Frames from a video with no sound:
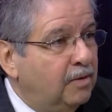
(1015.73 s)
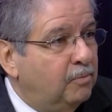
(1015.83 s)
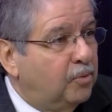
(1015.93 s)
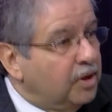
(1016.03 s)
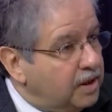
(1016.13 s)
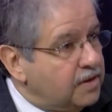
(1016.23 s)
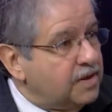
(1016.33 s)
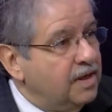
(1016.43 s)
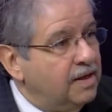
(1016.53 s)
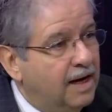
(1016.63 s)
brings
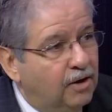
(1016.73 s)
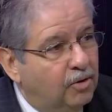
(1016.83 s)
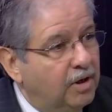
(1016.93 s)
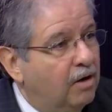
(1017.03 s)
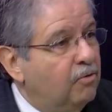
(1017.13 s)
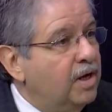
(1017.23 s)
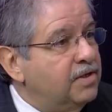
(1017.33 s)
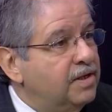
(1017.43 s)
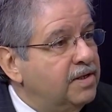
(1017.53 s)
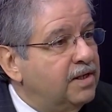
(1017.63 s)
not only our
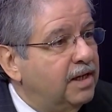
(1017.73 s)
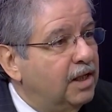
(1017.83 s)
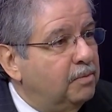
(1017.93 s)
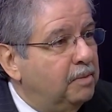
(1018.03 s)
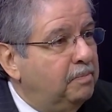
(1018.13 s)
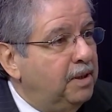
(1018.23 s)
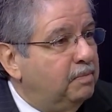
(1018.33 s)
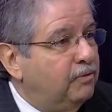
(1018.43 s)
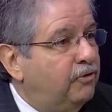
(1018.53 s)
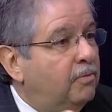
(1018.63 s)
residents together, but people
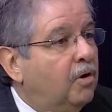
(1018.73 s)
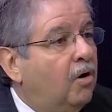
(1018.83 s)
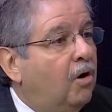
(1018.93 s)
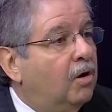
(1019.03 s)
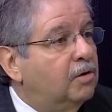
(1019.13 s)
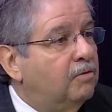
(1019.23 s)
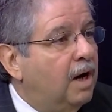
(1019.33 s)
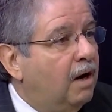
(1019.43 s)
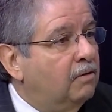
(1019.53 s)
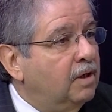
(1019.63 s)
from all
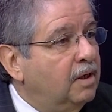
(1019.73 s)
around.